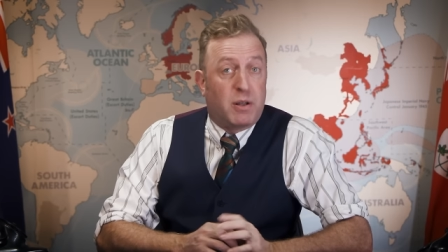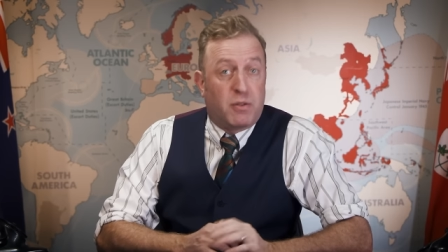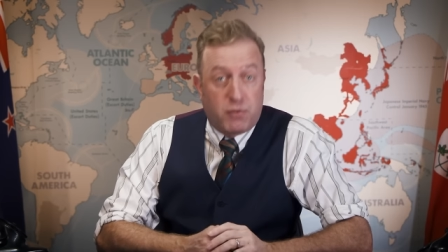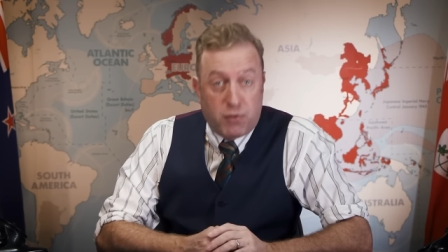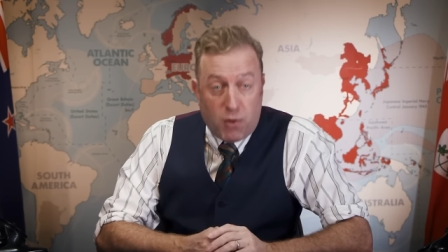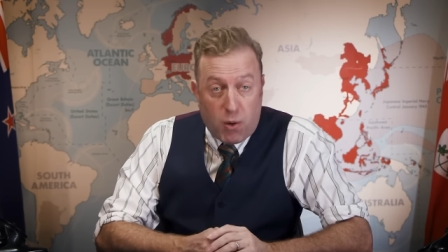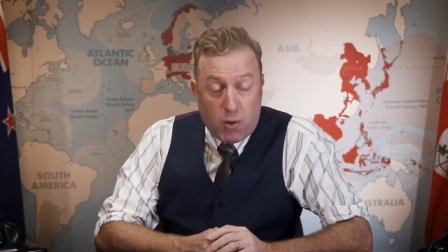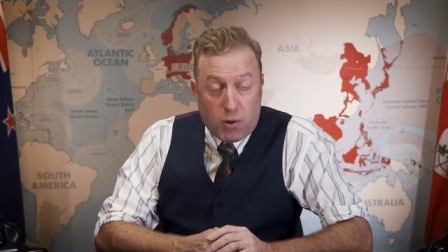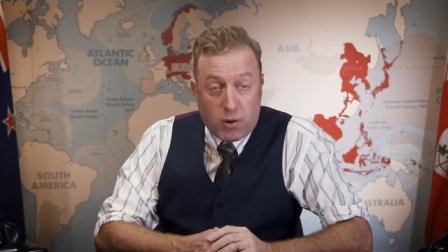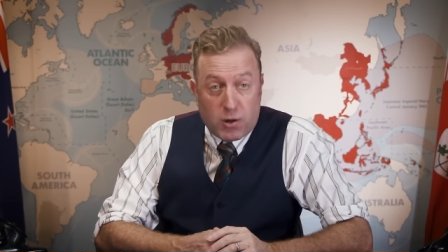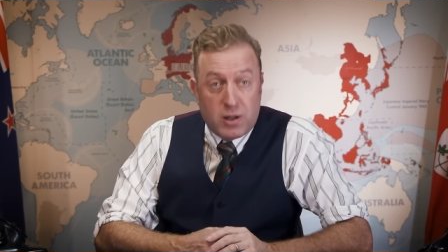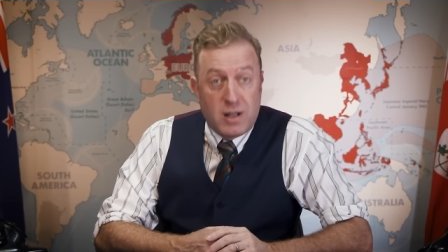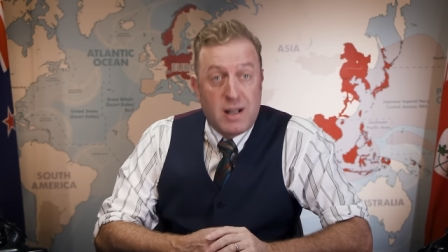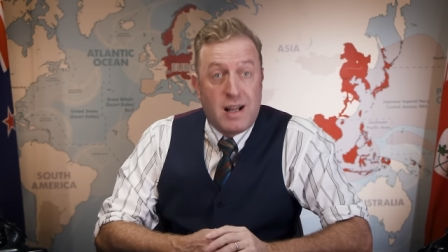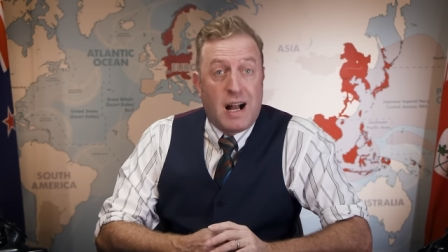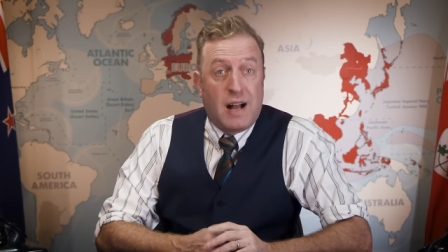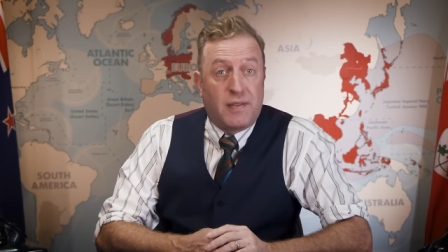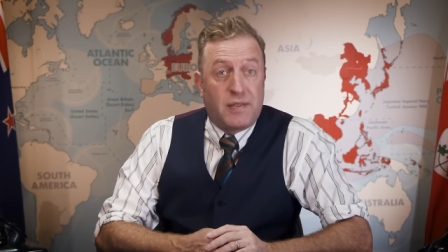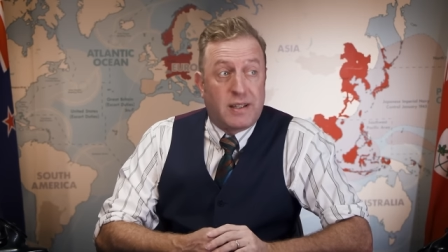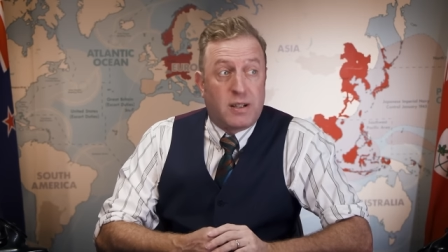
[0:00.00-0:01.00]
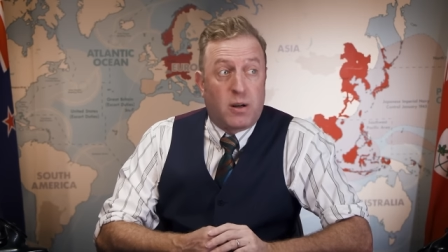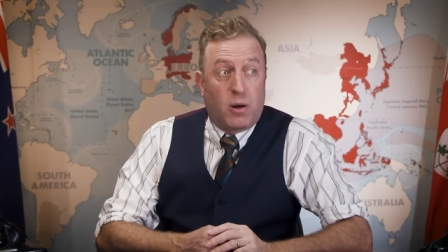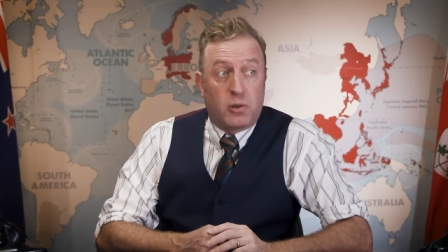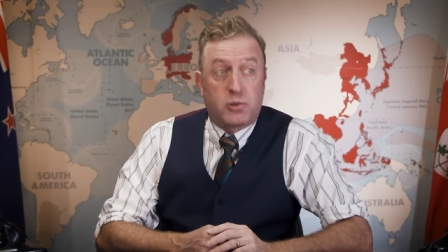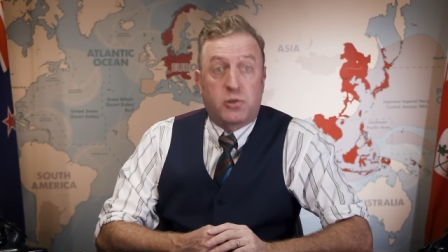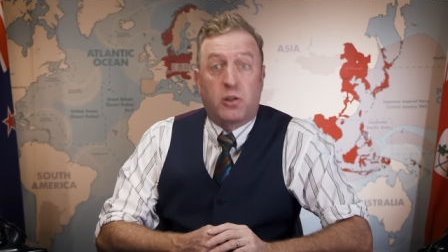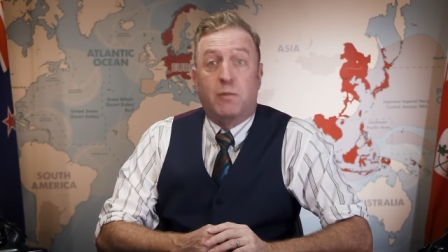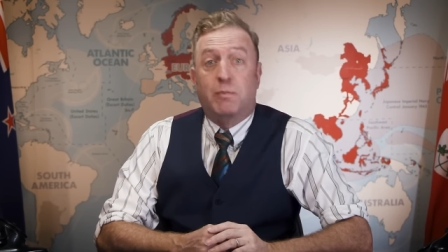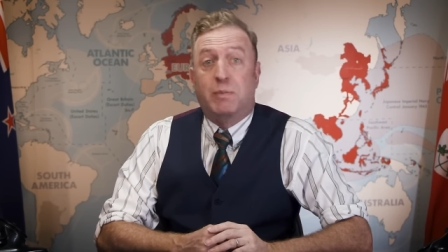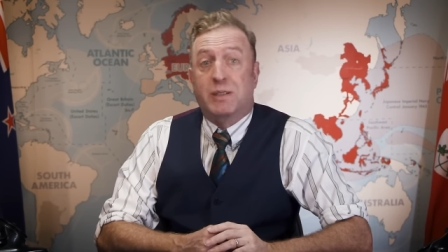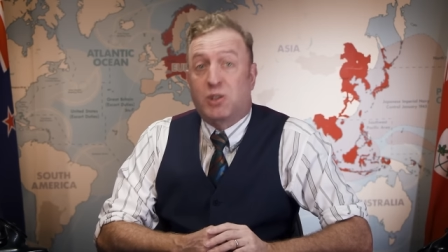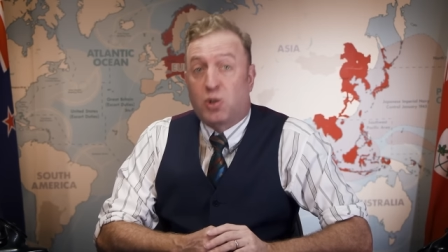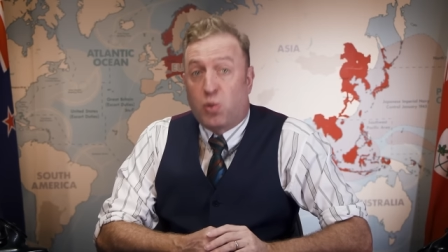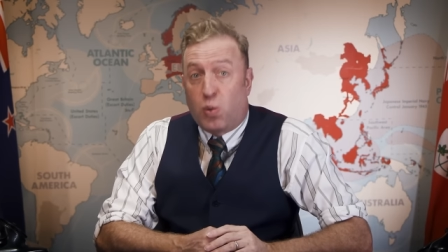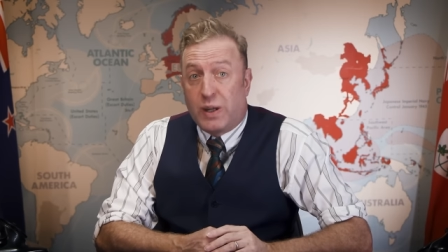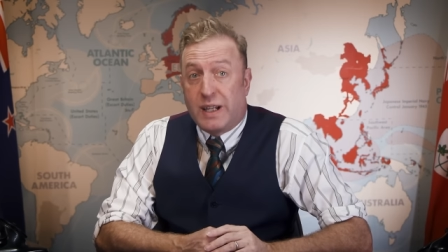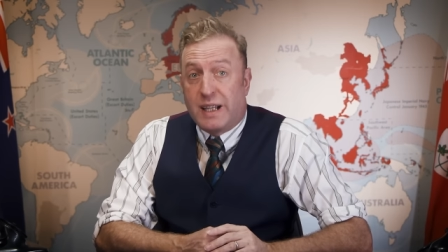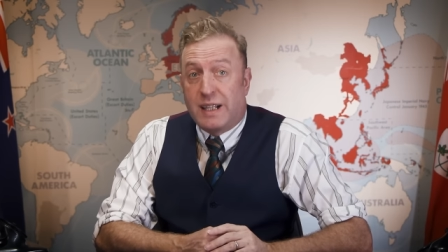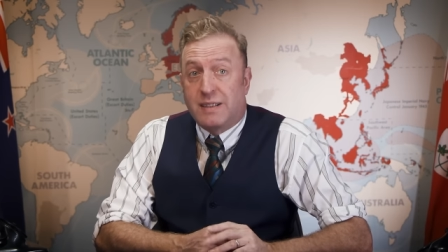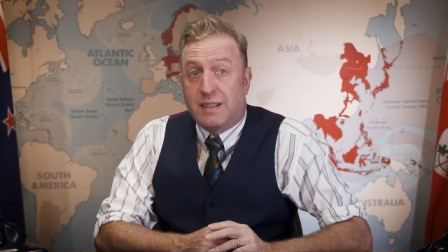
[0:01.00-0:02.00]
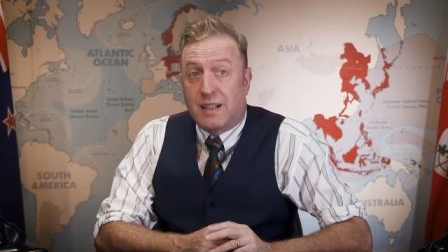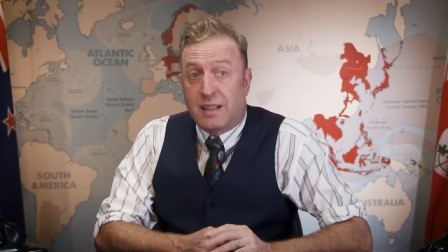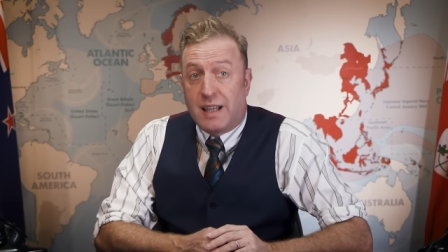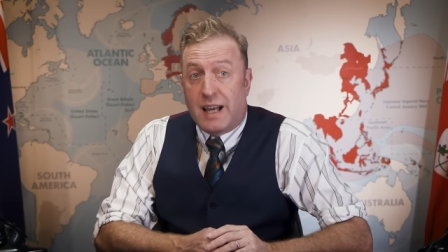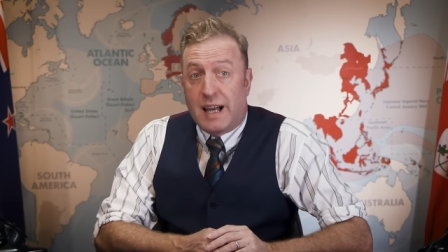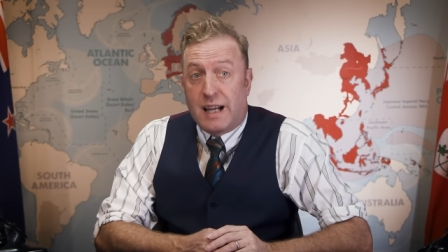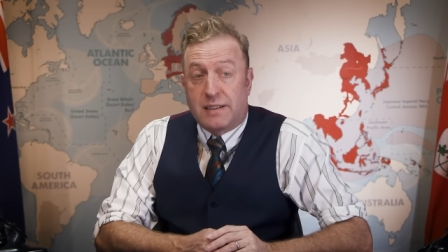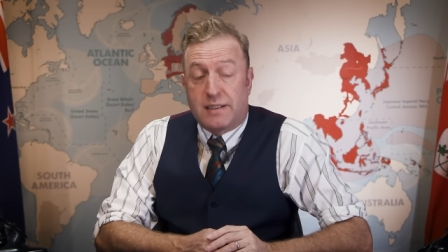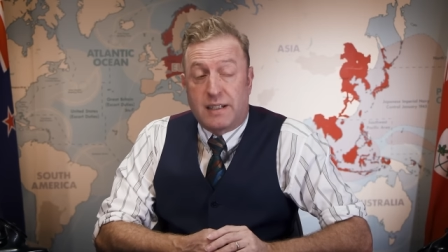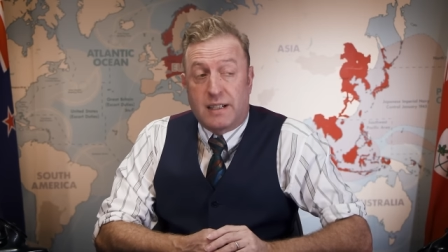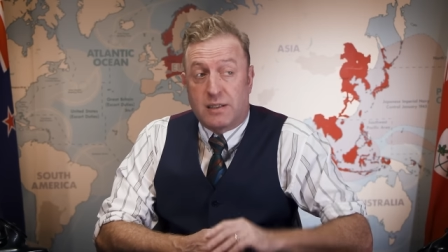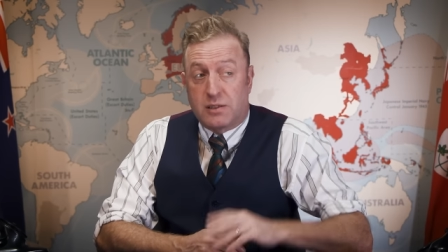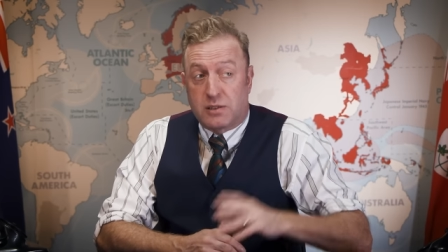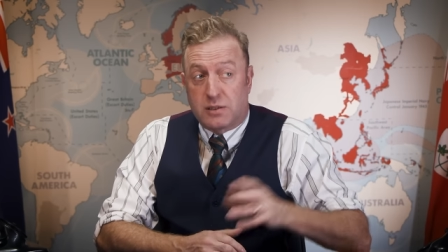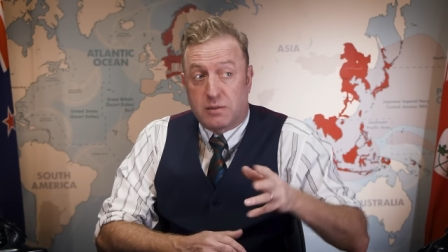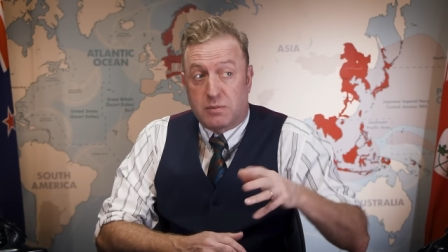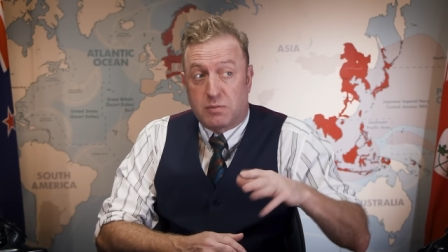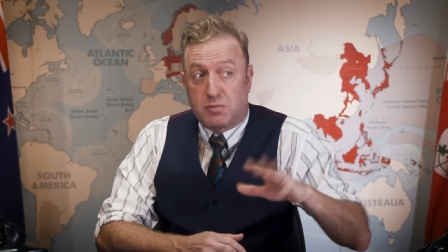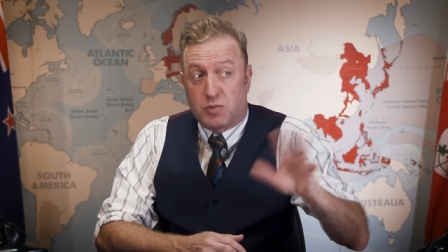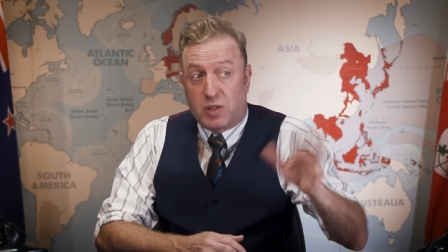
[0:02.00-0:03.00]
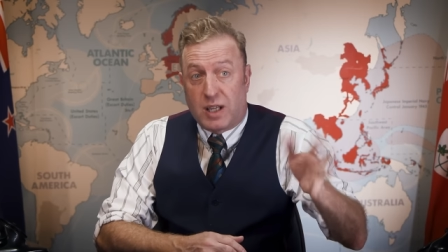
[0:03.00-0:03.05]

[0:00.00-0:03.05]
before and then also between the landings,